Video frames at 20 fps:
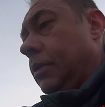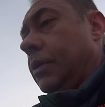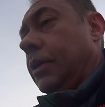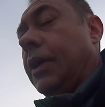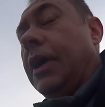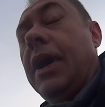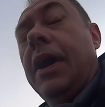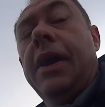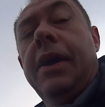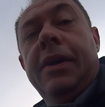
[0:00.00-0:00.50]

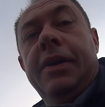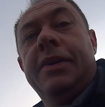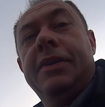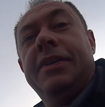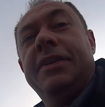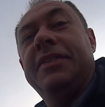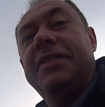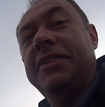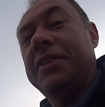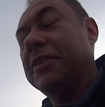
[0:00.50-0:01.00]
Yeah,
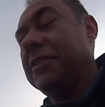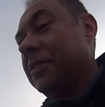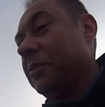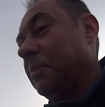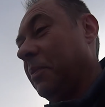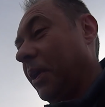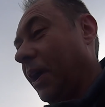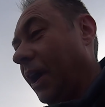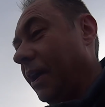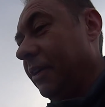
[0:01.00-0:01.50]
it's good to
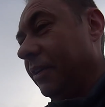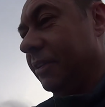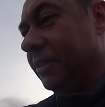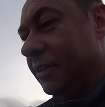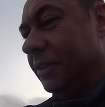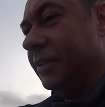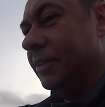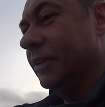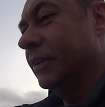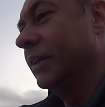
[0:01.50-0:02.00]
be out.
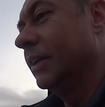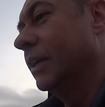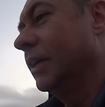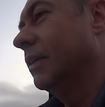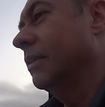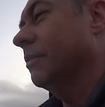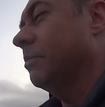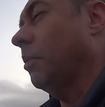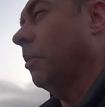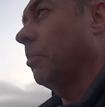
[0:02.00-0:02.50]

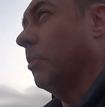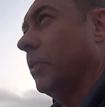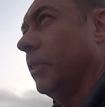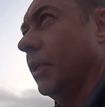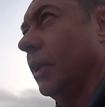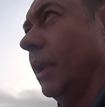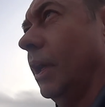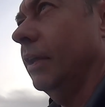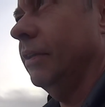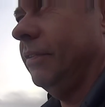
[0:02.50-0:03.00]
It's probably
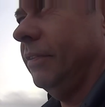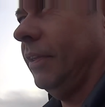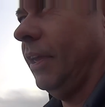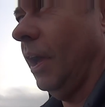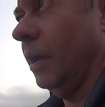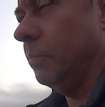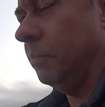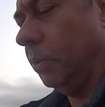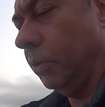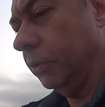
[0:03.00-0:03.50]
the last
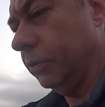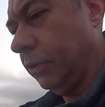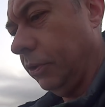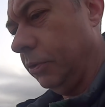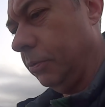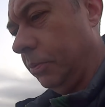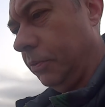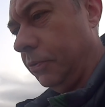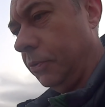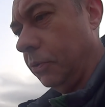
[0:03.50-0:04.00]
camp I'll
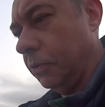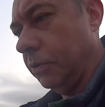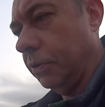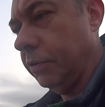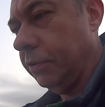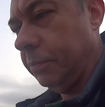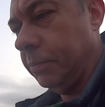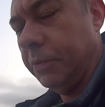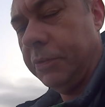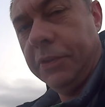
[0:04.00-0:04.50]
do before
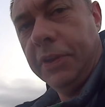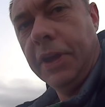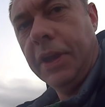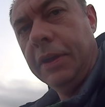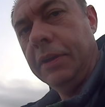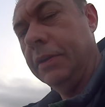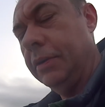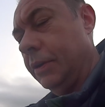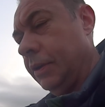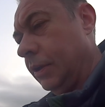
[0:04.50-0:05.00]
Christmas
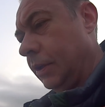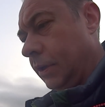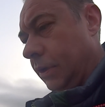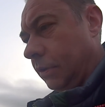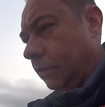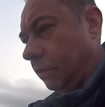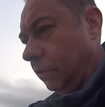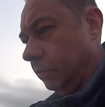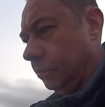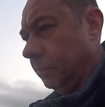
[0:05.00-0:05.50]
now.
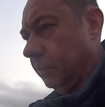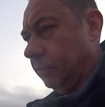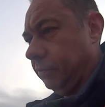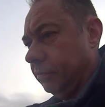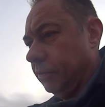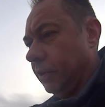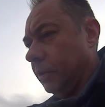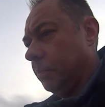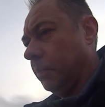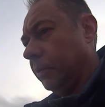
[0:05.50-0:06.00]
Christmas
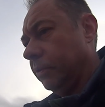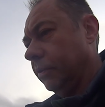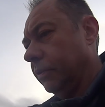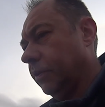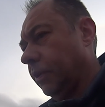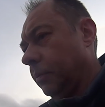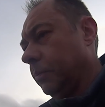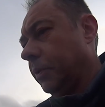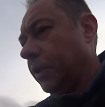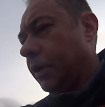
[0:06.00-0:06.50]
is a really busy
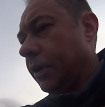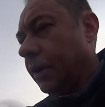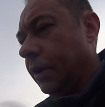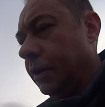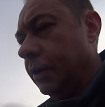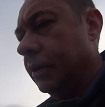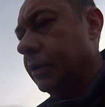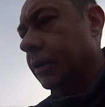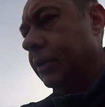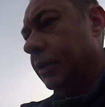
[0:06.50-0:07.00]
time of
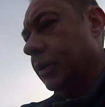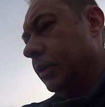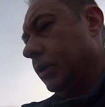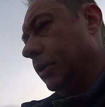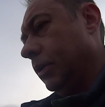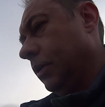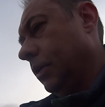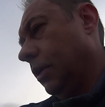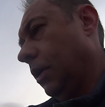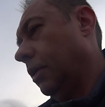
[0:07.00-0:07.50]
year.
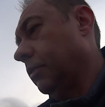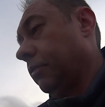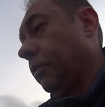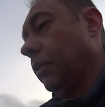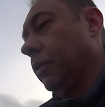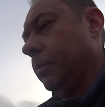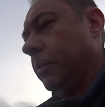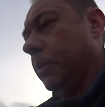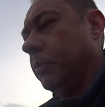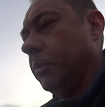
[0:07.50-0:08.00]
I'd
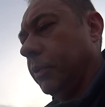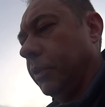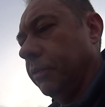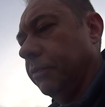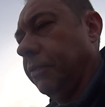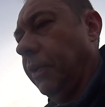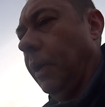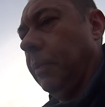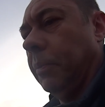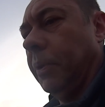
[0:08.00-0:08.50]
rather be with the
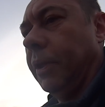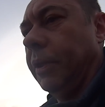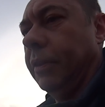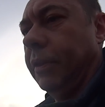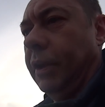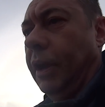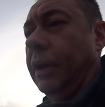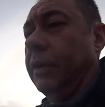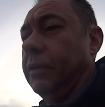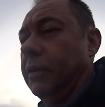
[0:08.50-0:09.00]
family
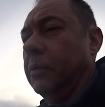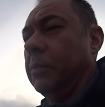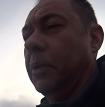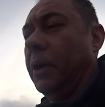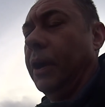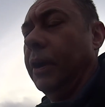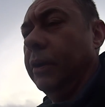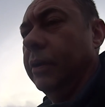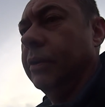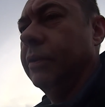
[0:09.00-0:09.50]
than out and about,